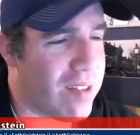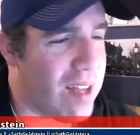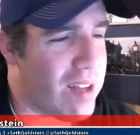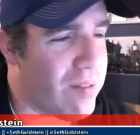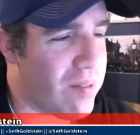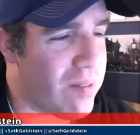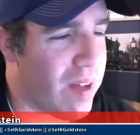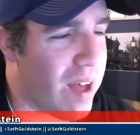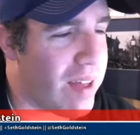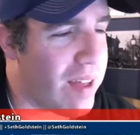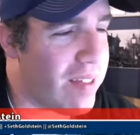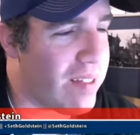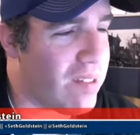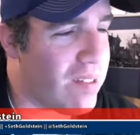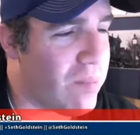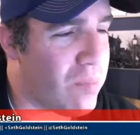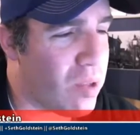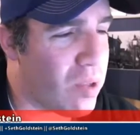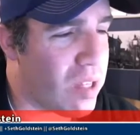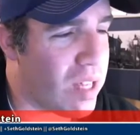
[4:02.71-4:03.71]
I am, I am
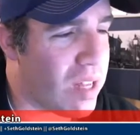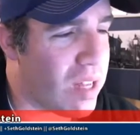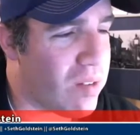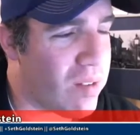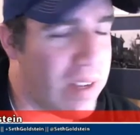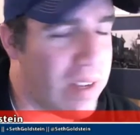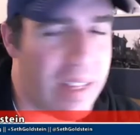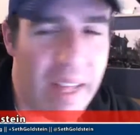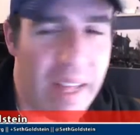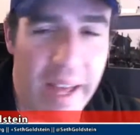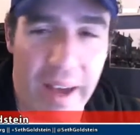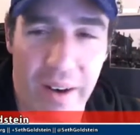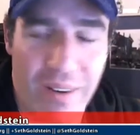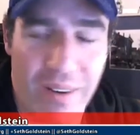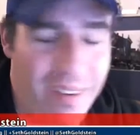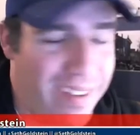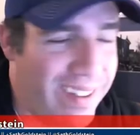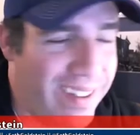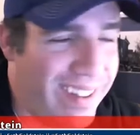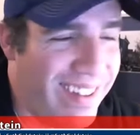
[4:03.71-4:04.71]
looking at it right now.
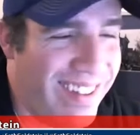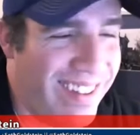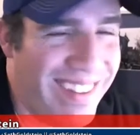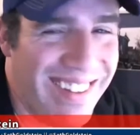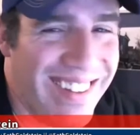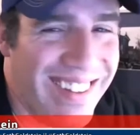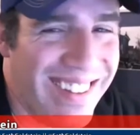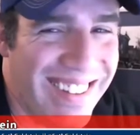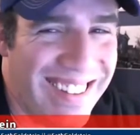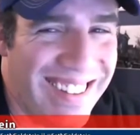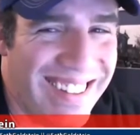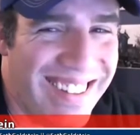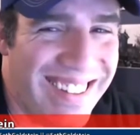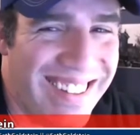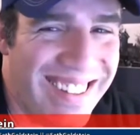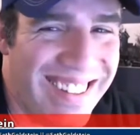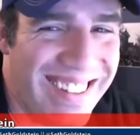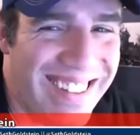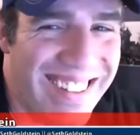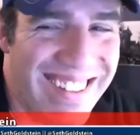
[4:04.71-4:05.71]

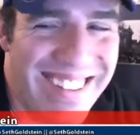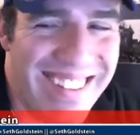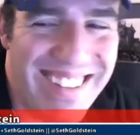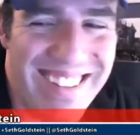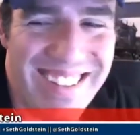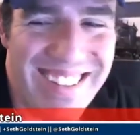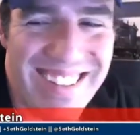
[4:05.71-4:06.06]
Yeah. Um,